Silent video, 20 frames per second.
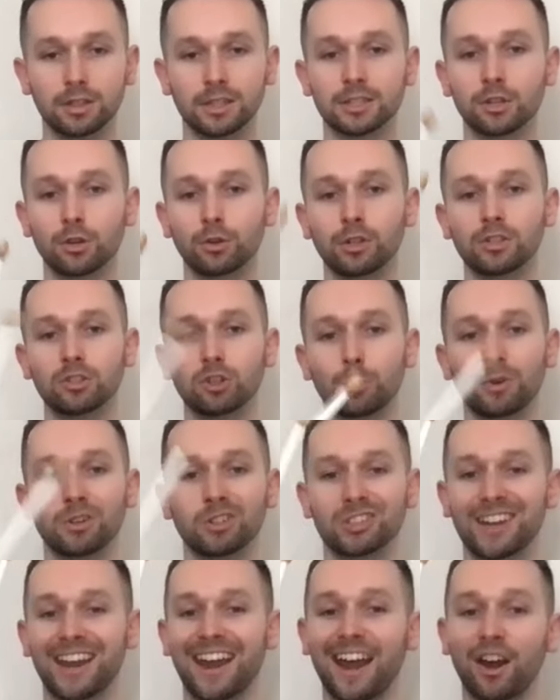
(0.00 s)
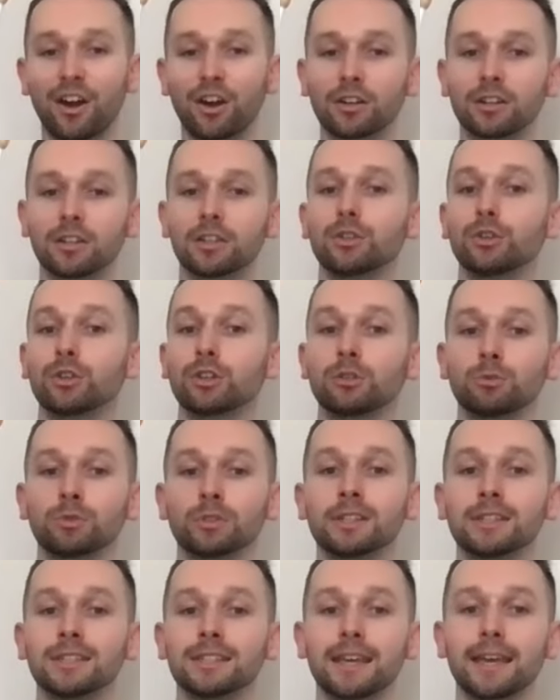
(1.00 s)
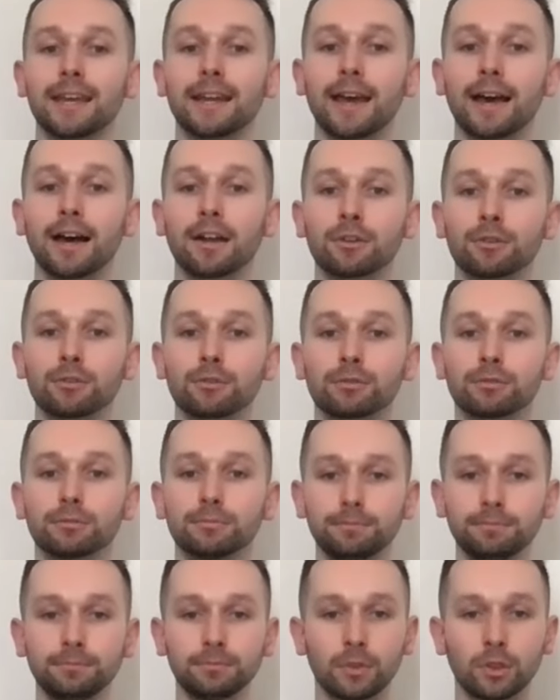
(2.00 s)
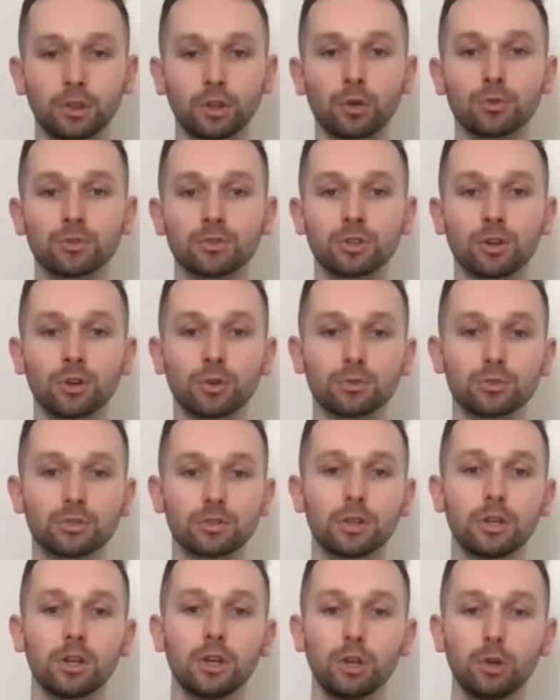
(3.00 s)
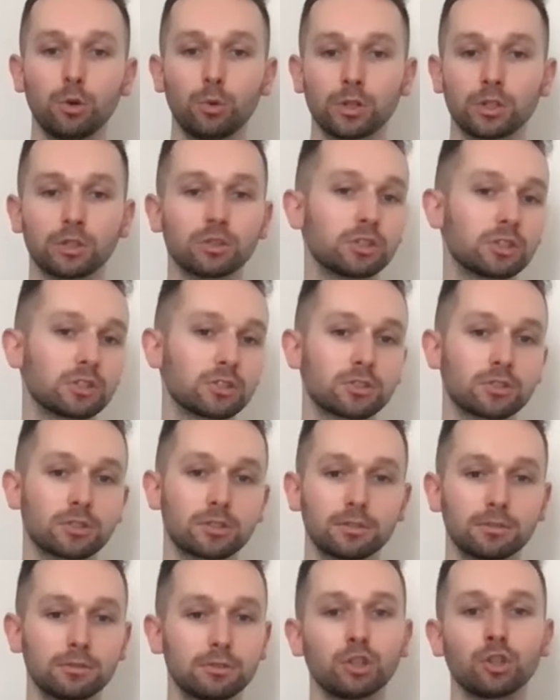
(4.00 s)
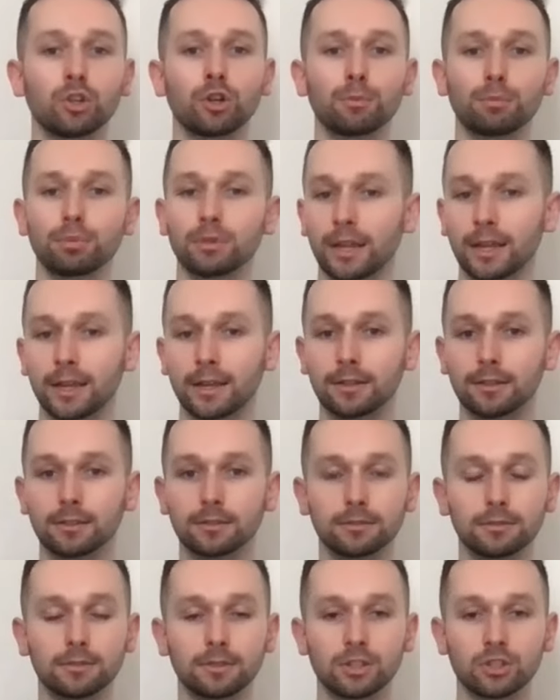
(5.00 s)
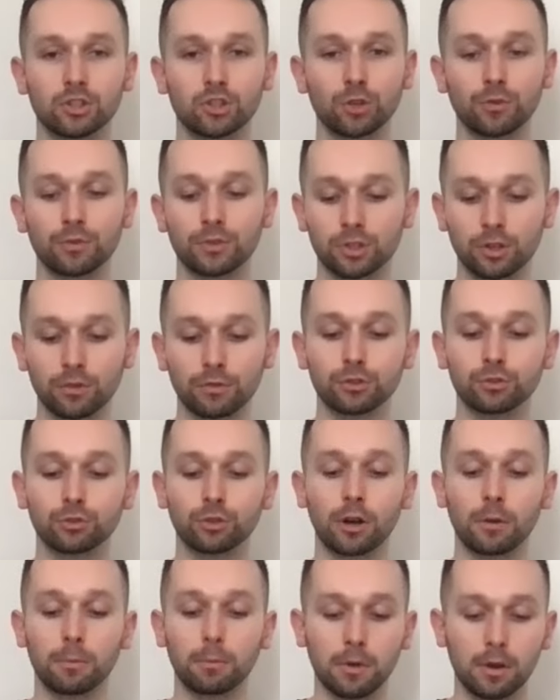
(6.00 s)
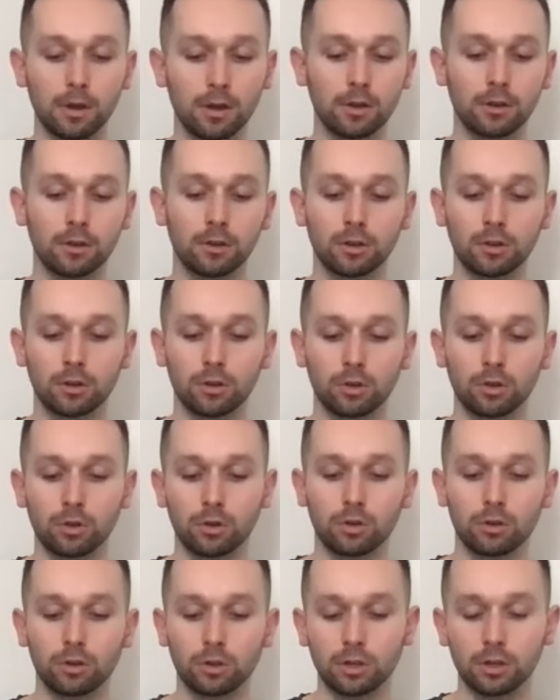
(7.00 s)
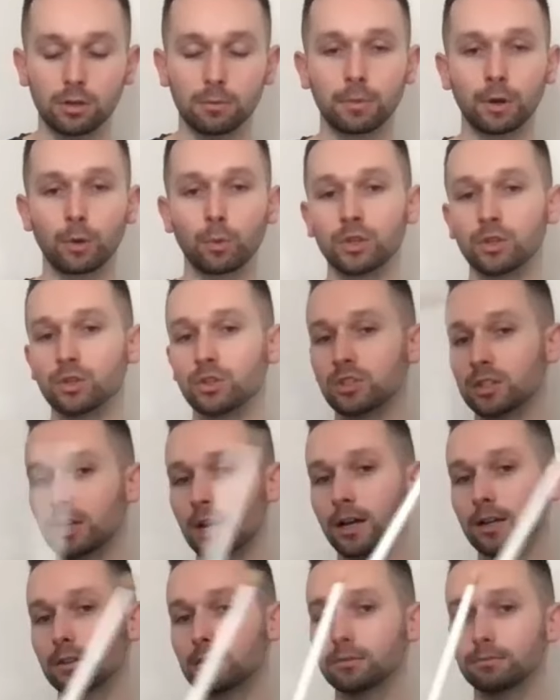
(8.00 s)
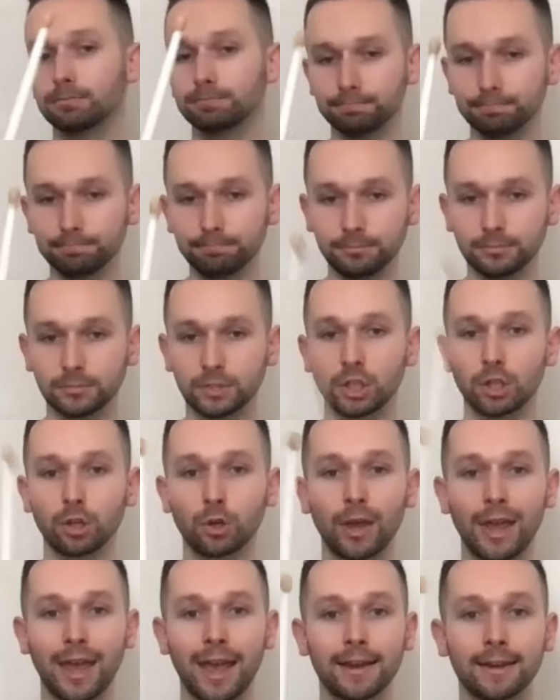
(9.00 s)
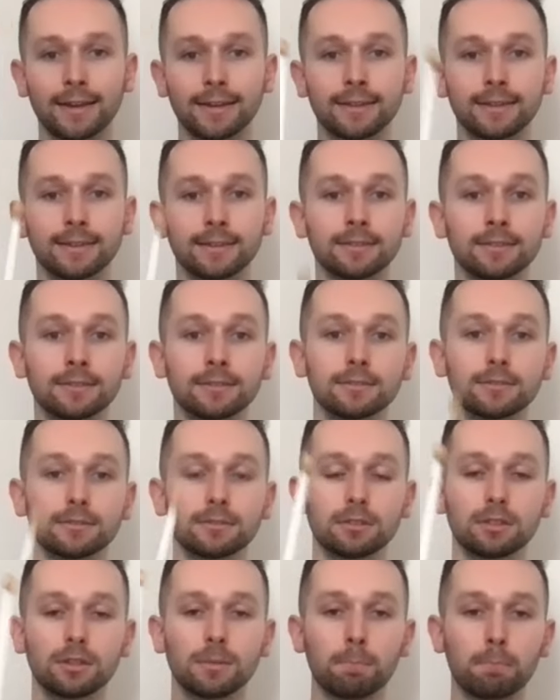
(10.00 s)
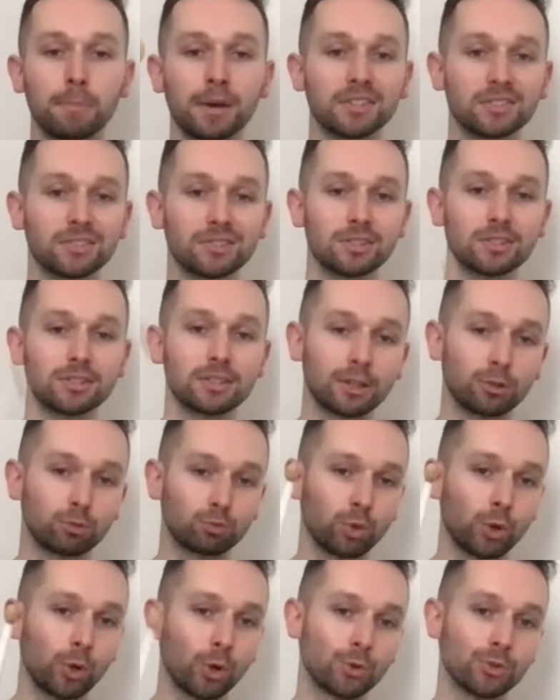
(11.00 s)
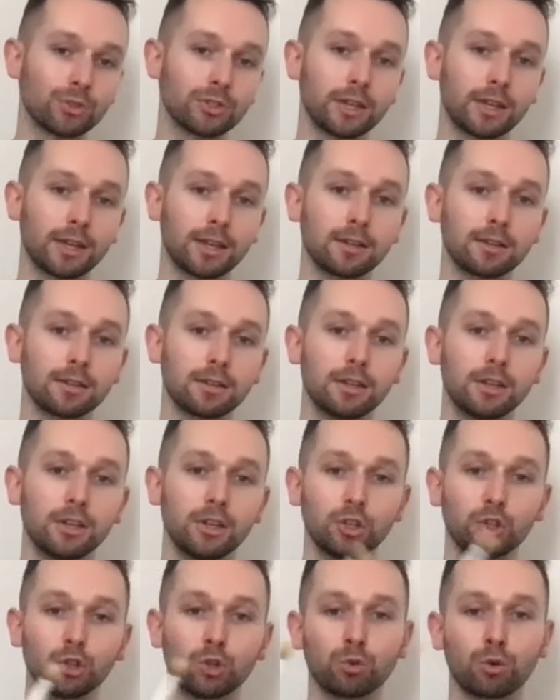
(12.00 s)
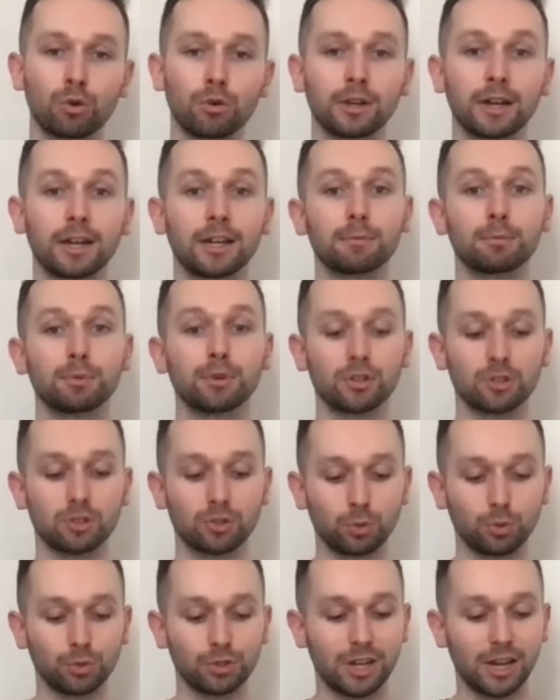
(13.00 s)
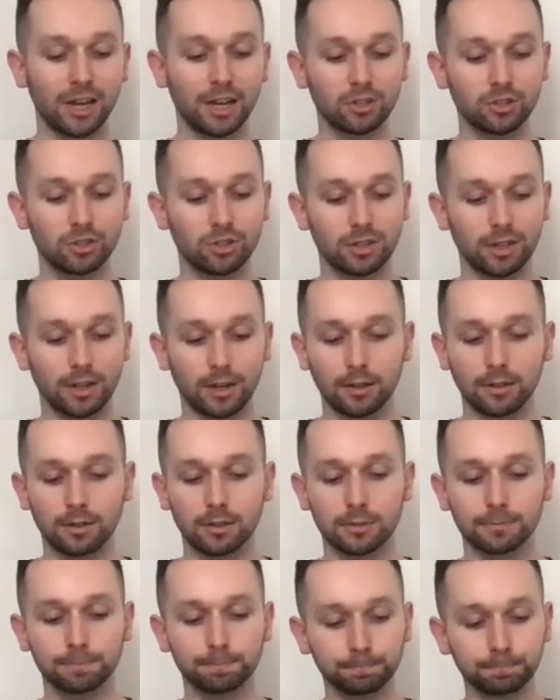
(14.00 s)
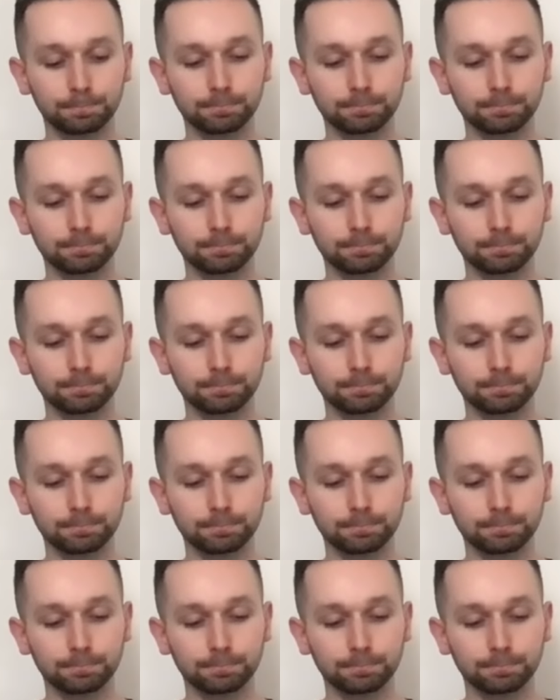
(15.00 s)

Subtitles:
there's only so much character you can really get out of those notes when you're just, playing the service of a drum. But when you start, adding in buzzes and rolls and your own kind of personal touch and